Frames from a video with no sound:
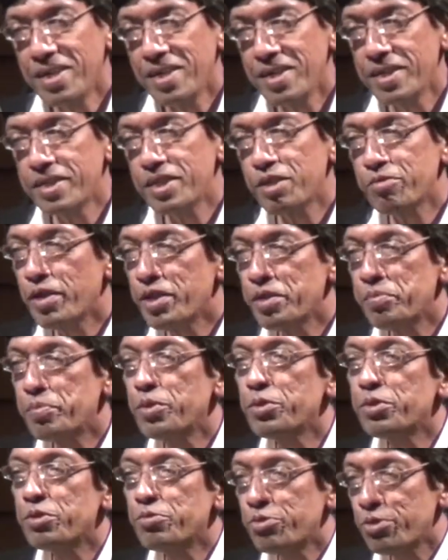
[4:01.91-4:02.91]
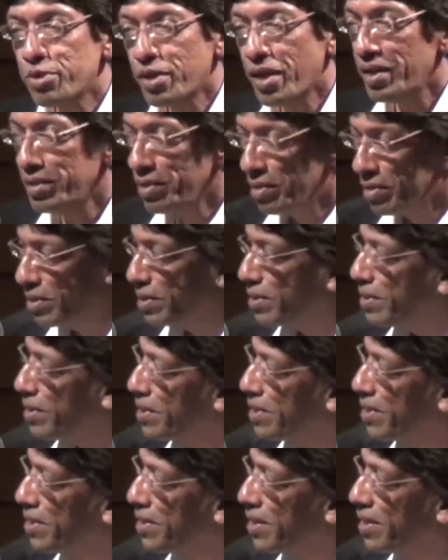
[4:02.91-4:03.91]
a very beautiful country.
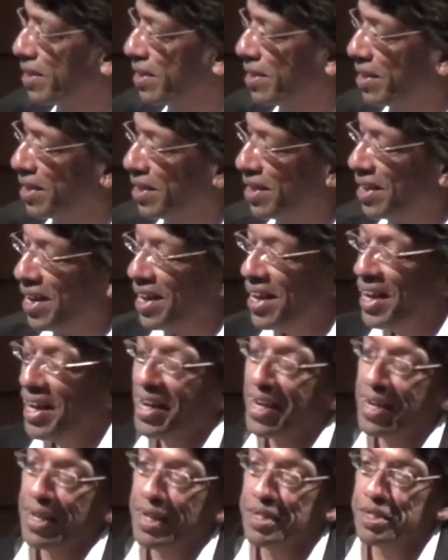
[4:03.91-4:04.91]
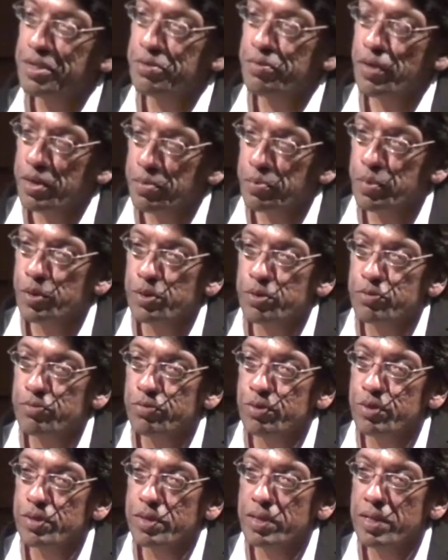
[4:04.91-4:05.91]
It is very
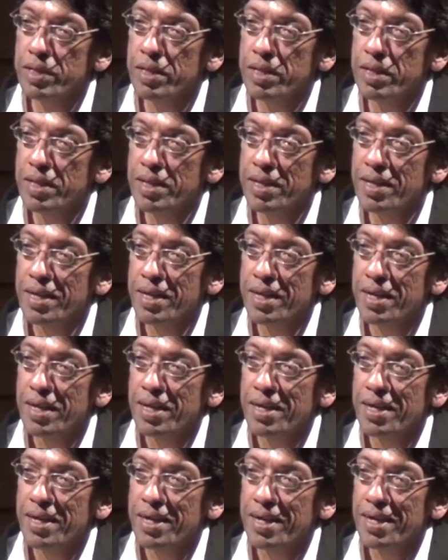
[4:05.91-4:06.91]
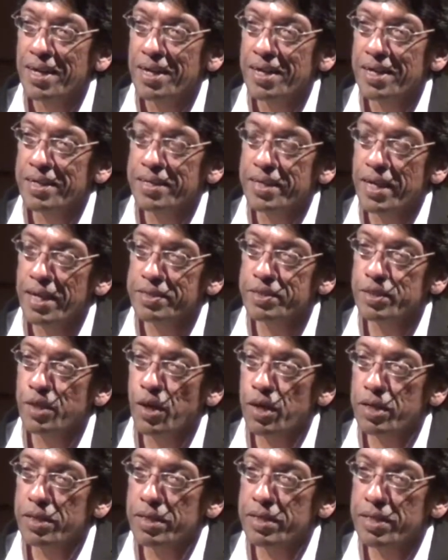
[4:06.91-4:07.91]
beautiful. It has
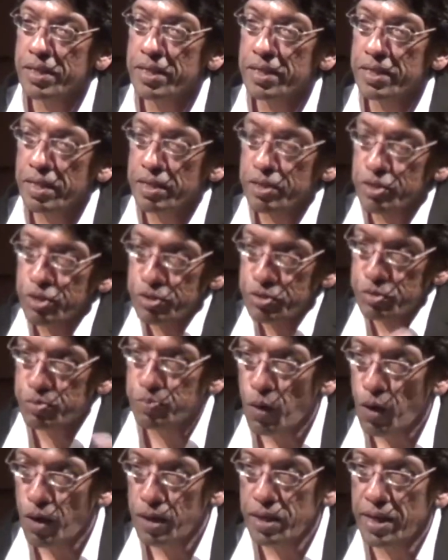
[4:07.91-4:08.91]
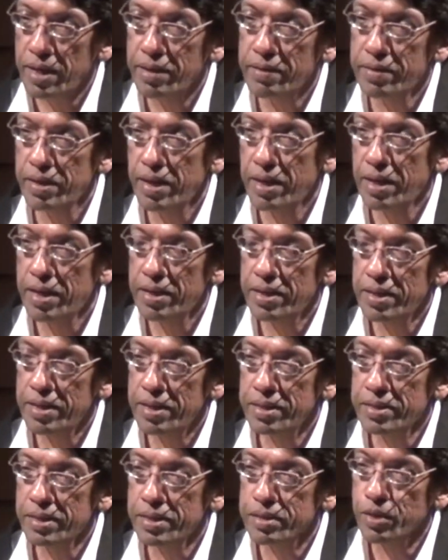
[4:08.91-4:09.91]
got, in a small area,
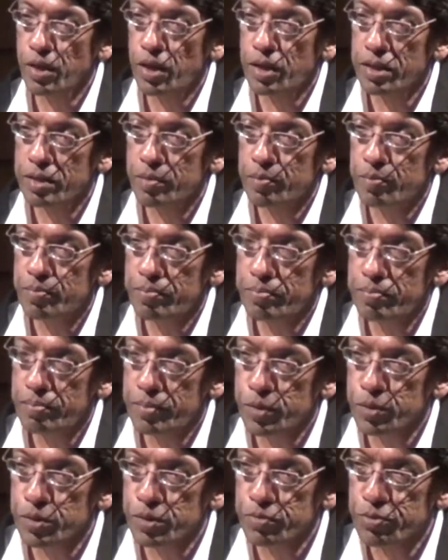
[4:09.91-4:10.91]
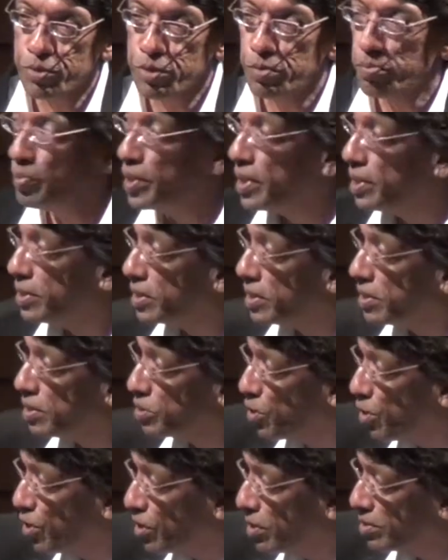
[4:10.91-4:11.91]
it has got beautiful beaches,
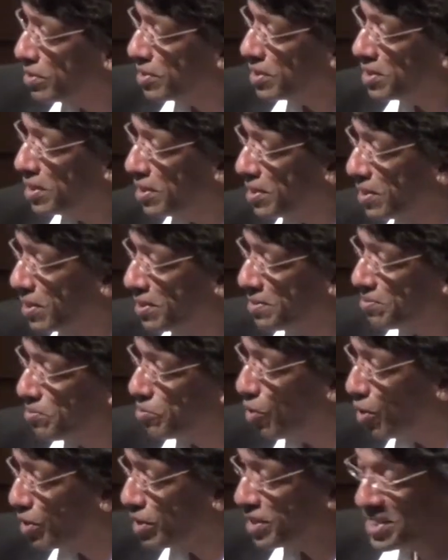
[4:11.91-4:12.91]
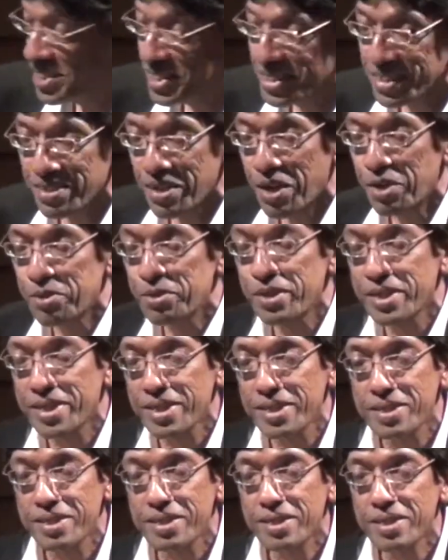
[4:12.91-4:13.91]
all the water is surrounding
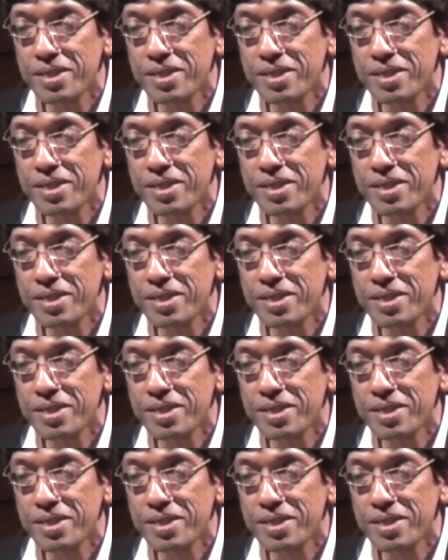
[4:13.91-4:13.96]
it.